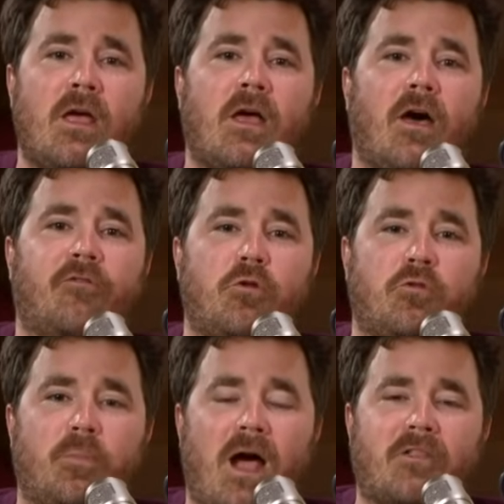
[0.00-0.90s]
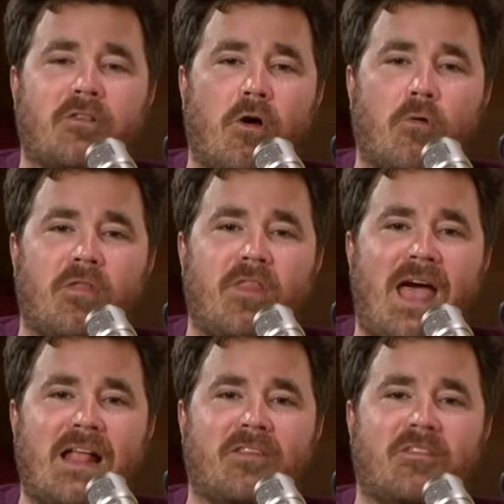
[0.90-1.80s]
a few spots lower than
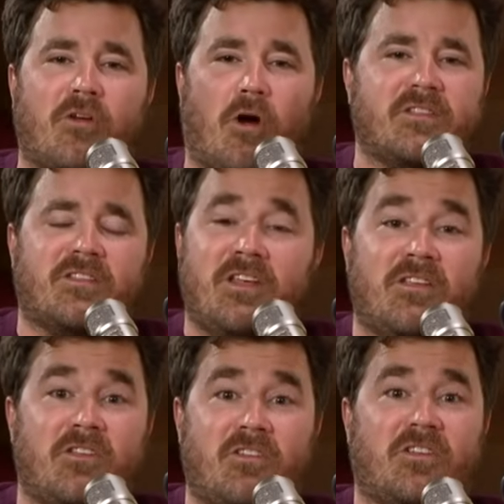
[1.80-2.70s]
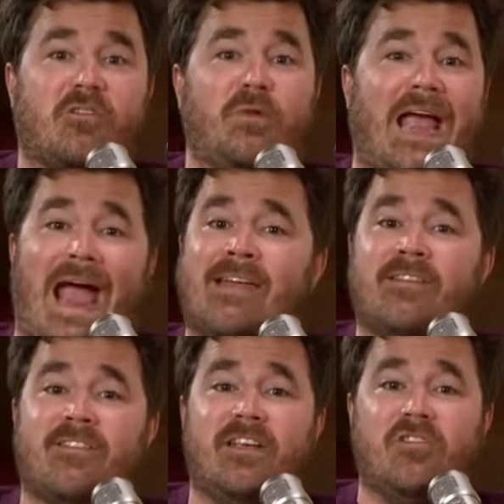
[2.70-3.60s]
that to start the season just because we hadn't
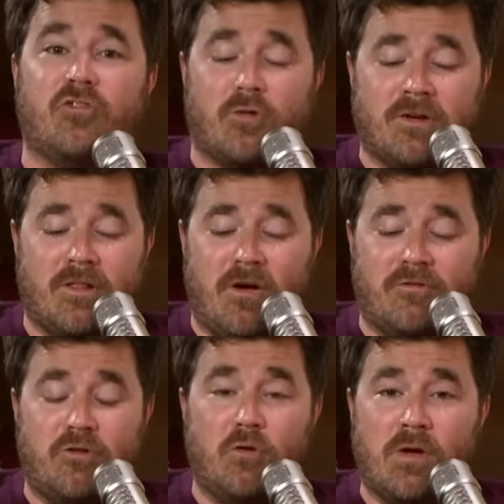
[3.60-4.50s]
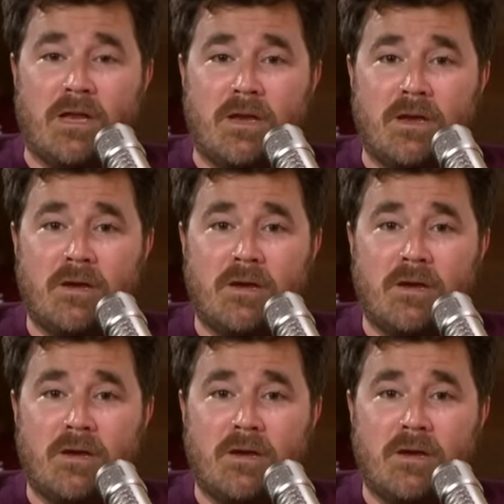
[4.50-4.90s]
seen Jordan Love do it.